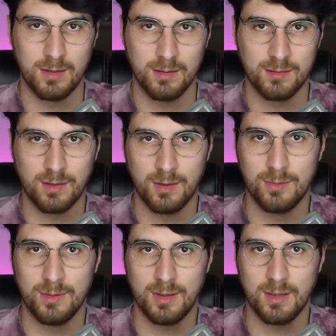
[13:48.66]

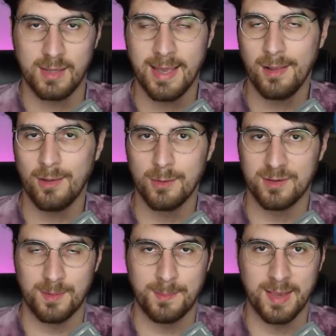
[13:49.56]
So, Kellogg
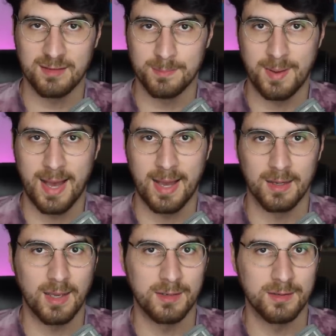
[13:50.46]
was a mixed
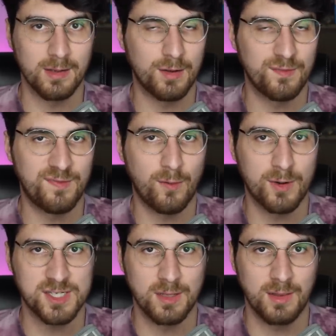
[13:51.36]
bag, and
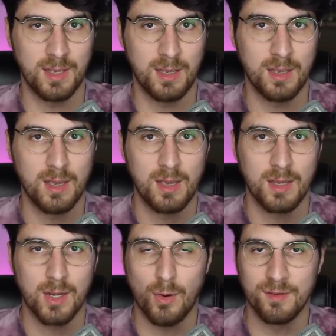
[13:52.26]
unfortunately,
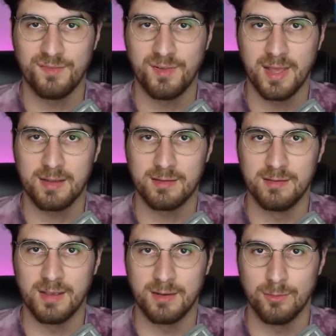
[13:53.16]
cornflakes
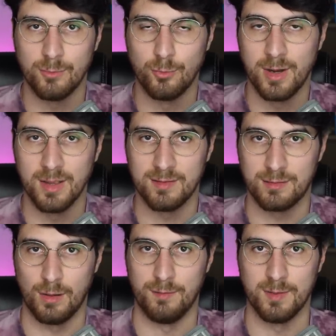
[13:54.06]
didn't really
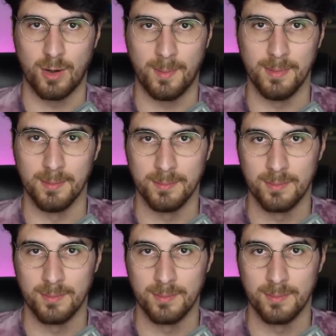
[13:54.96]
solve the problem.